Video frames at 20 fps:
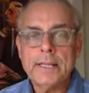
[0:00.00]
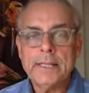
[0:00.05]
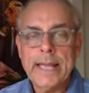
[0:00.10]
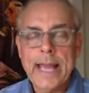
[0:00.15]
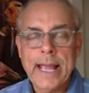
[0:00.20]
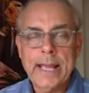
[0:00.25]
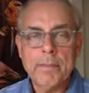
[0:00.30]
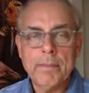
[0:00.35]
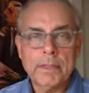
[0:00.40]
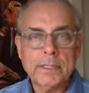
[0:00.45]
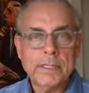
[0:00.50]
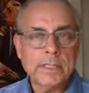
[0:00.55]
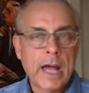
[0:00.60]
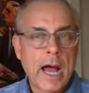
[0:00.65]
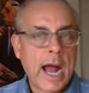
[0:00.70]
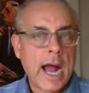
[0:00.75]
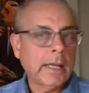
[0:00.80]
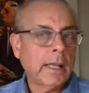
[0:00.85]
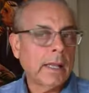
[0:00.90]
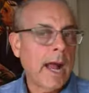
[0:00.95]
take
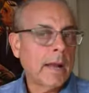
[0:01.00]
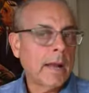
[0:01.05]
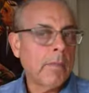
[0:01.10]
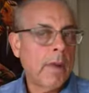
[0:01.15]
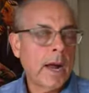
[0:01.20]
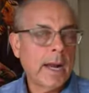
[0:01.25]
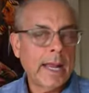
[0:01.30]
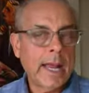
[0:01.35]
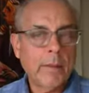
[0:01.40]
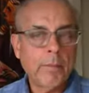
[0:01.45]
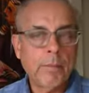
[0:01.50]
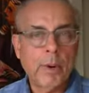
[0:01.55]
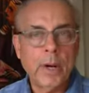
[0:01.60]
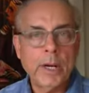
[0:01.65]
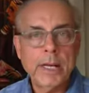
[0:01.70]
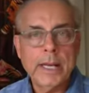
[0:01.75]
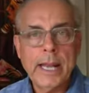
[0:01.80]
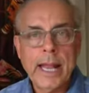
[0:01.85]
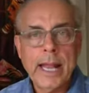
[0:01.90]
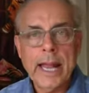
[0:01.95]
sideline money and
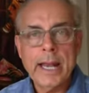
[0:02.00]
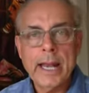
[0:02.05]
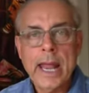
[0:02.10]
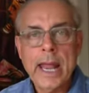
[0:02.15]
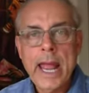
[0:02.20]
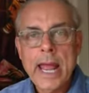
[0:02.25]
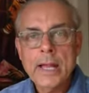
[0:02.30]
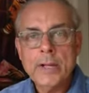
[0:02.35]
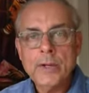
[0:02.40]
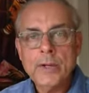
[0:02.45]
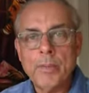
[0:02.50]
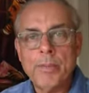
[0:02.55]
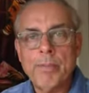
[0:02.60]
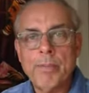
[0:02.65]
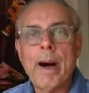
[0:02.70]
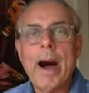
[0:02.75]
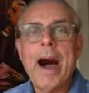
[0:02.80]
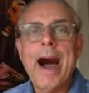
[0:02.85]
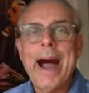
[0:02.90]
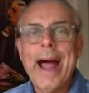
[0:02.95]
put it in to
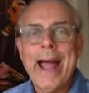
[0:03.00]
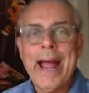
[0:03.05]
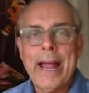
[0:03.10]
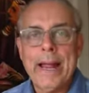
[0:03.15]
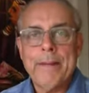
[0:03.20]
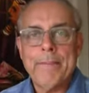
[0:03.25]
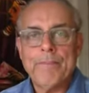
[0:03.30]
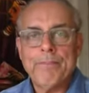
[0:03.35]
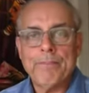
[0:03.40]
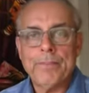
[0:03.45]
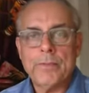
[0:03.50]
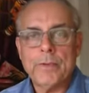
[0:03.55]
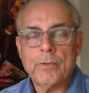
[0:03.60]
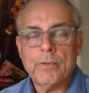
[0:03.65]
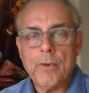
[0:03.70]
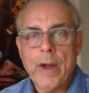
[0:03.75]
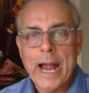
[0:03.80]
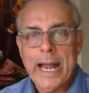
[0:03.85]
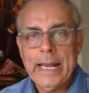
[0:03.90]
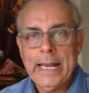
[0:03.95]
buy
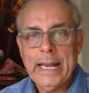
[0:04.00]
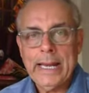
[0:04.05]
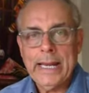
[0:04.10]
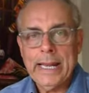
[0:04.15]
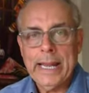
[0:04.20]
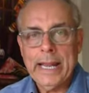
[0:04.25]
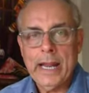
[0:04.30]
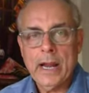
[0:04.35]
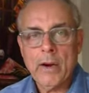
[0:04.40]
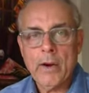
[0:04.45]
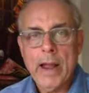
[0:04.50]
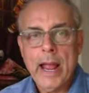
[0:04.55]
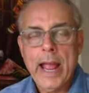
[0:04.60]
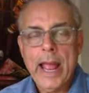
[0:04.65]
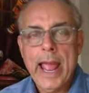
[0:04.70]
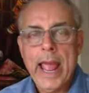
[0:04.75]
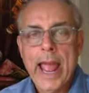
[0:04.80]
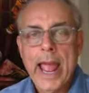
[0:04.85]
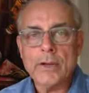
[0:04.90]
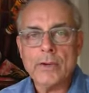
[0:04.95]
right in here
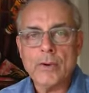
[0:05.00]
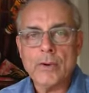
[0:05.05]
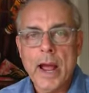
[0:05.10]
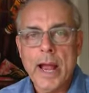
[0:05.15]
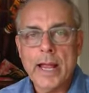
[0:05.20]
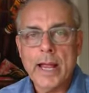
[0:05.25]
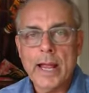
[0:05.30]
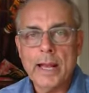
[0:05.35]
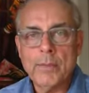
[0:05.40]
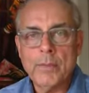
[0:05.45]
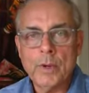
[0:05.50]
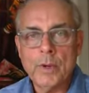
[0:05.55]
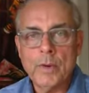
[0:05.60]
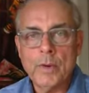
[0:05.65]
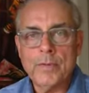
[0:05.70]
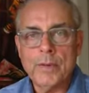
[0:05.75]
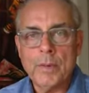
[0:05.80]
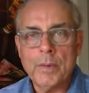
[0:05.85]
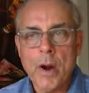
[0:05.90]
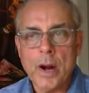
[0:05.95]
and try and
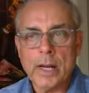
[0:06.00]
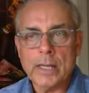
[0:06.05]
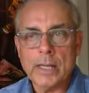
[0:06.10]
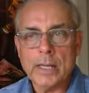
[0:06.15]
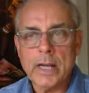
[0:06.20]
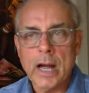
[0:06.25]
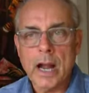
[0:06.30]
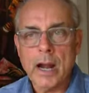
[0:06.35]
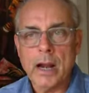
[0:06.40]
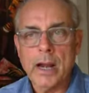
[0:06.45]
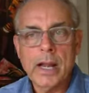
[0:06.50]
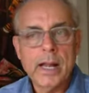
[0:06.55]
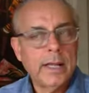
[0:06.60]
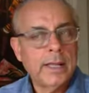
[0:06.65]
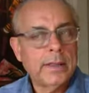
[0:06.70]
move the markets higher.